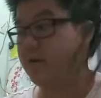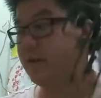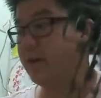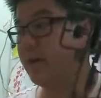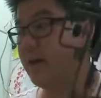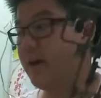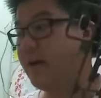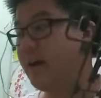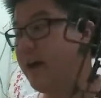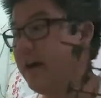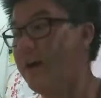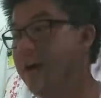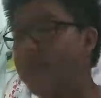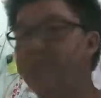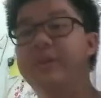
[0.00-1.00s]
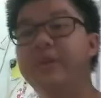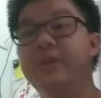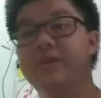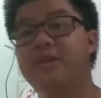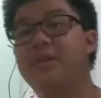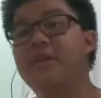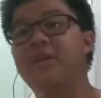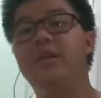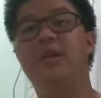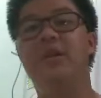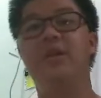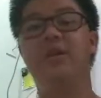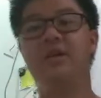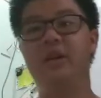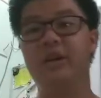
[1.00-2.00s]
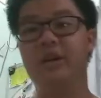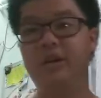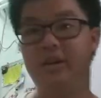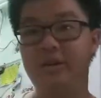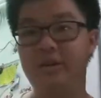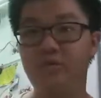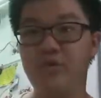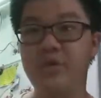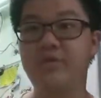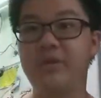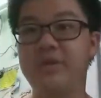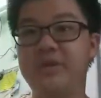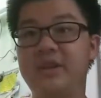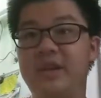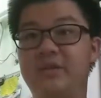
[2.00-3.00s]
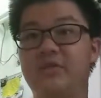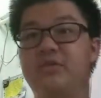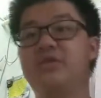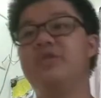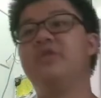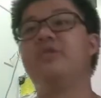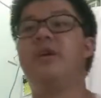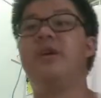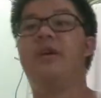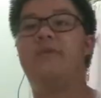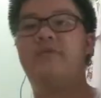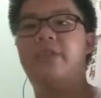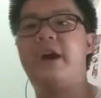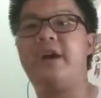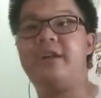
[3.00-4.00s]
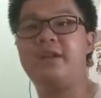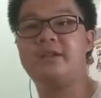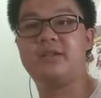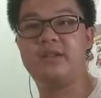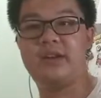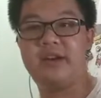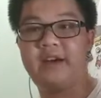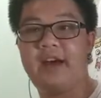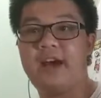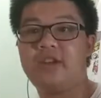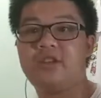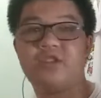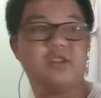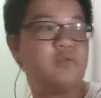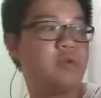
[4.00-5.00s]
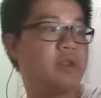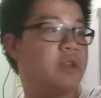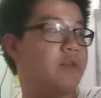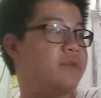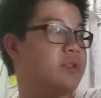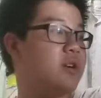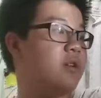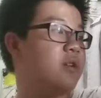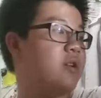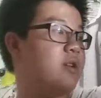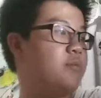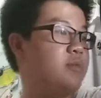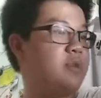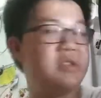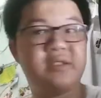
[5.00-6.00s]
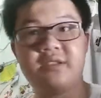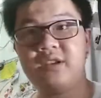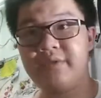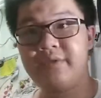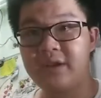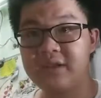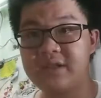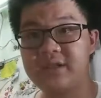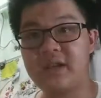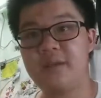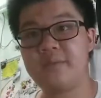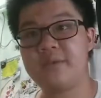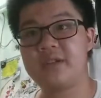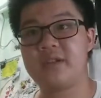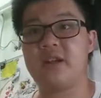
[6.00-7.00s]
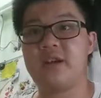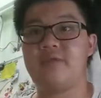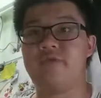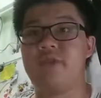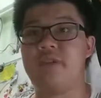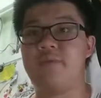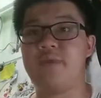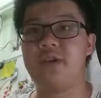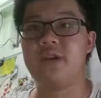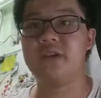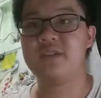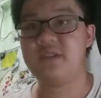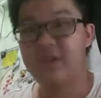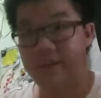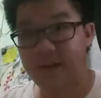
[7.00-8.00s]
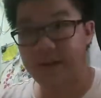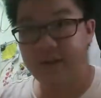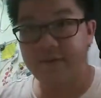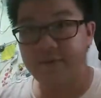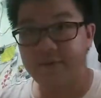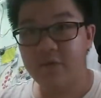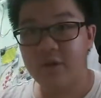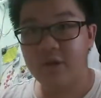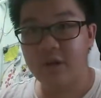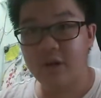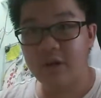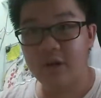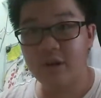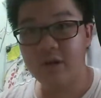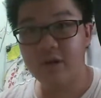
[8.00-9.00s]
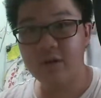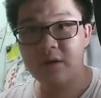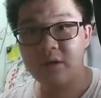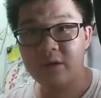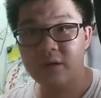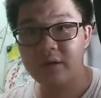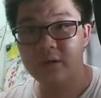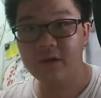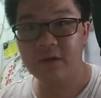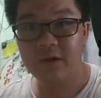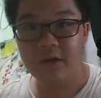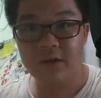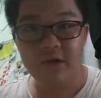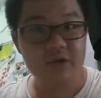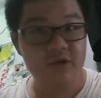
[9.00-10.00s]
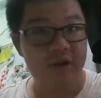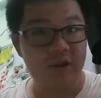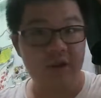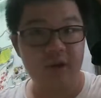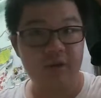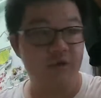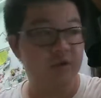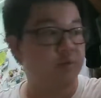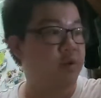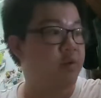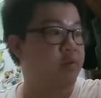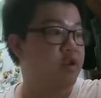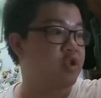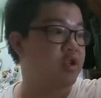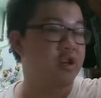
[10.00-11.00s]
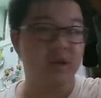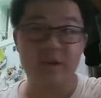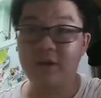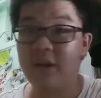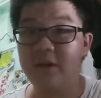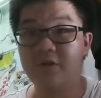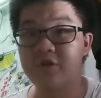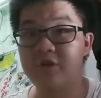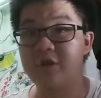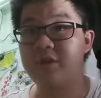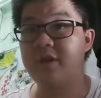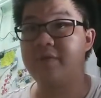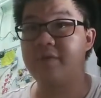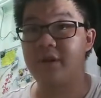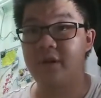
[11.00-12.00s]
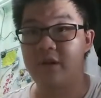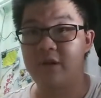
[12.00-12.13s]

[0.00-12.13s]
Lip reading: Like I have built the real grade Zaku 2, and that is actually what they've done. Let me see if I can set up this light right, because should I get a 30-minute mission kit? Yeah, you should definitely.